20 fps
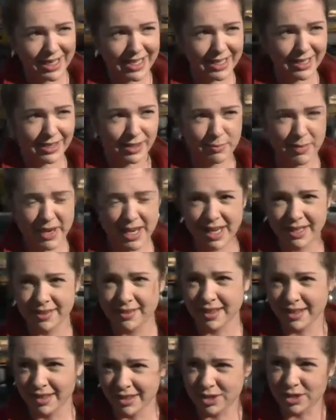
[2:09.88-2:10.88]
to get as many
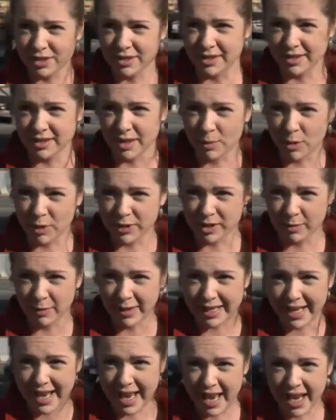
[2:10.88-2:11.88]
signatures as I
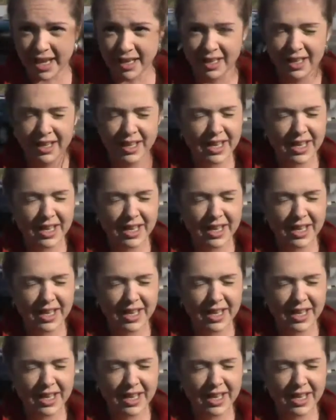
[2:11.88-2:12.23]
possibly can